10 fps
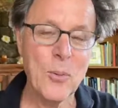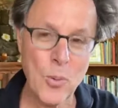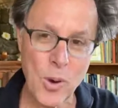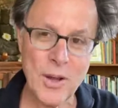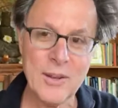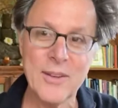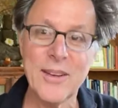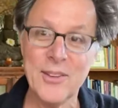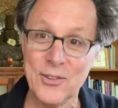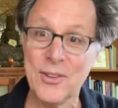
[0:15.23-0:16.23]
what
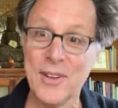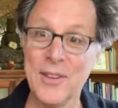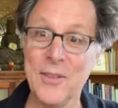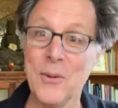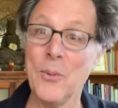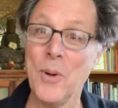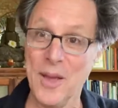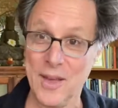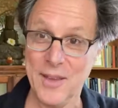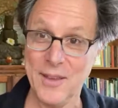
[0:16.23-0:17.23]
is in the
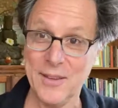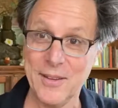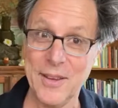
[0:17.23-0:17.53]
way